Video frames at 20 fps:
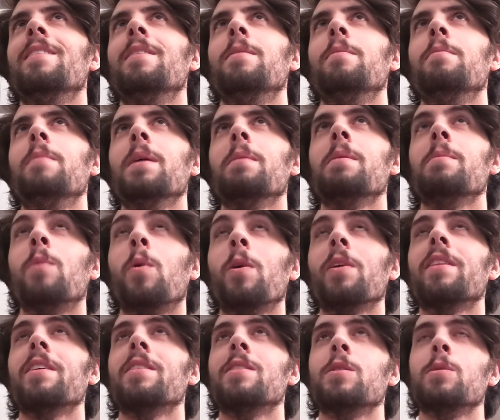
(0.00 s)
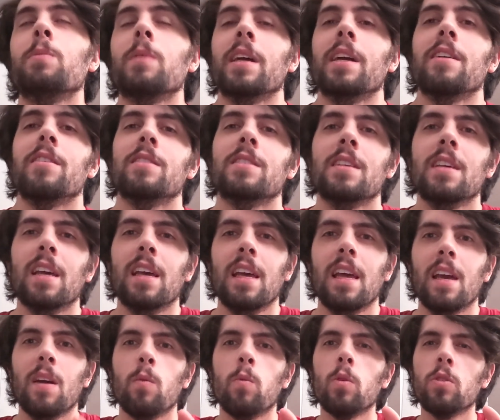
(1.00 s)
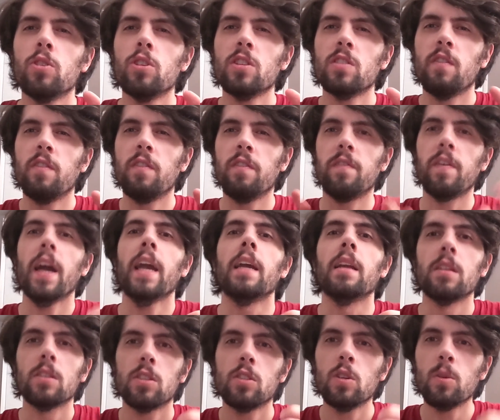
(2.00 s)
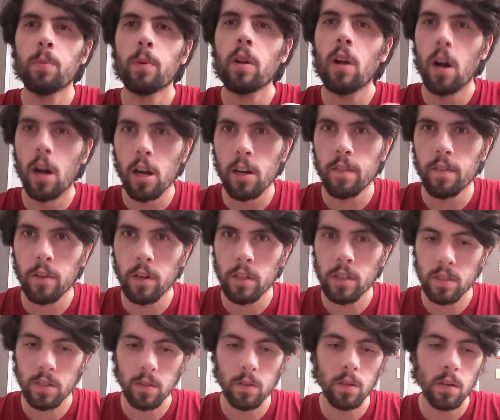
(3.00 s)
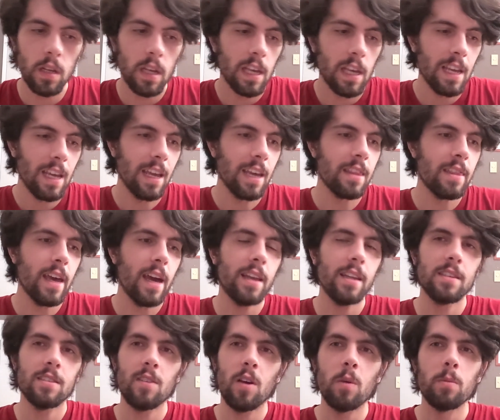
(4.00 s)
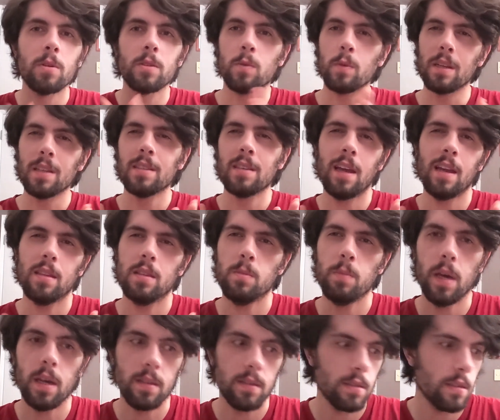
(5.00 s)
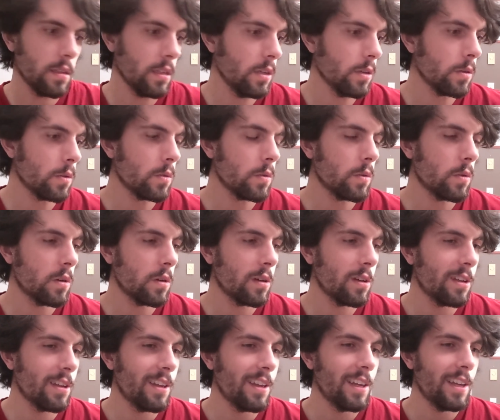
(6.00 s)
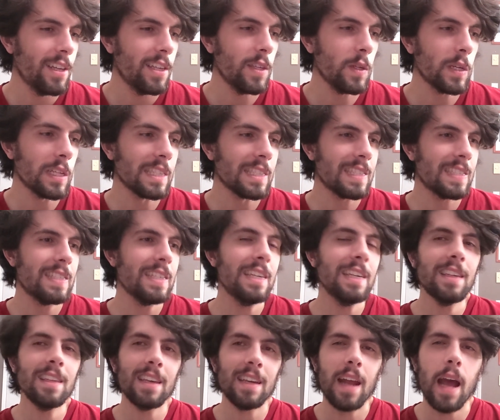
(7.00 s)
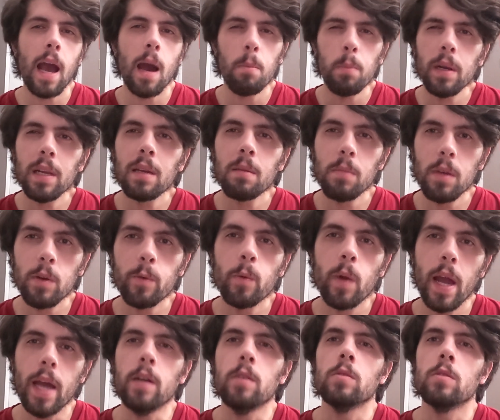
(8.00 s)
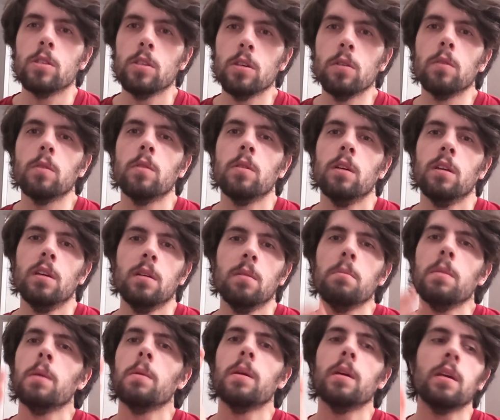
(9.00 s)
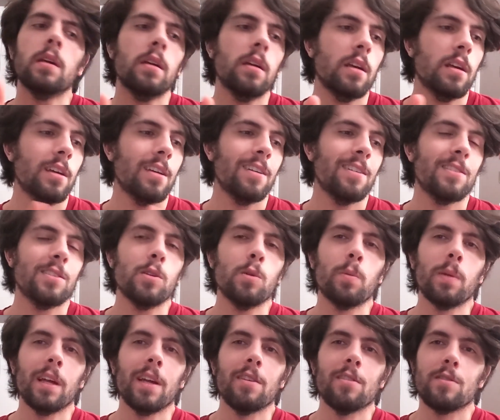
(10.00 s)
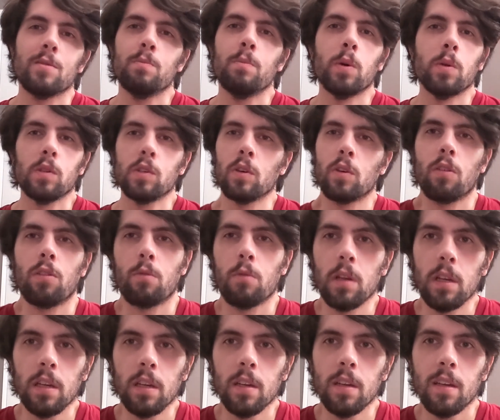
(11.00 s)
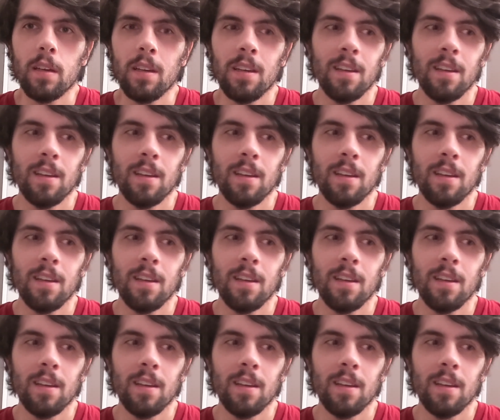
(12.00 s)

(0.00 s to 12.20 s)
maybe more than 2 players will just fight super hard for a suit. And that is almost when it's at its best. You can see it happening mid-round too. Maybe 2 players both took 3